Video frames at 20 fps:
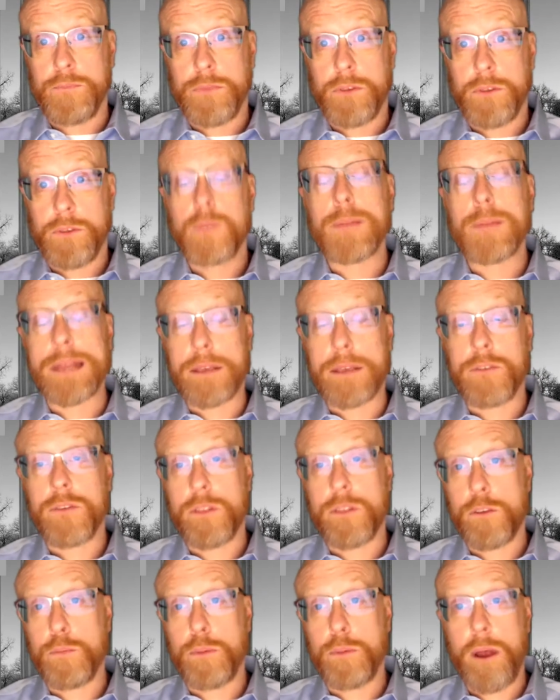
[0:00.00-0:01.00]
Some links to
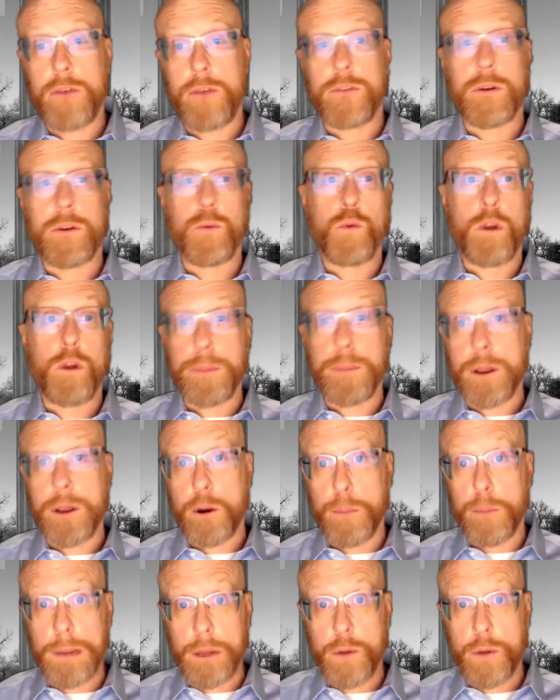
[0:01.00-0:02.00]
this precedent will
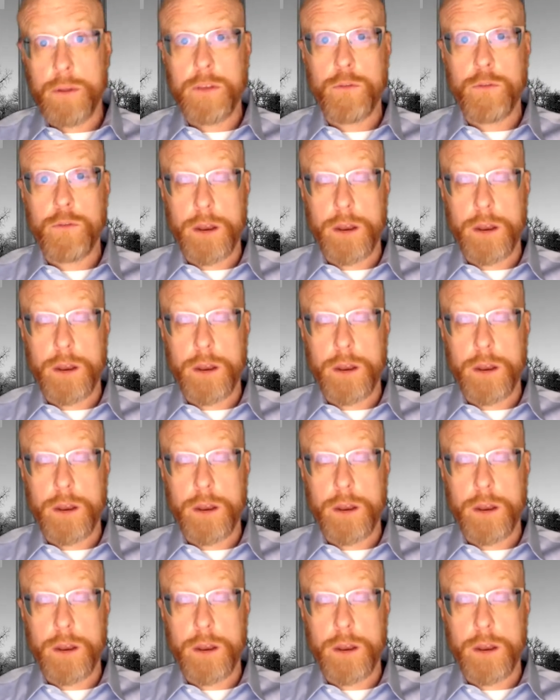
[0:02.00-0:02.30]
appear below this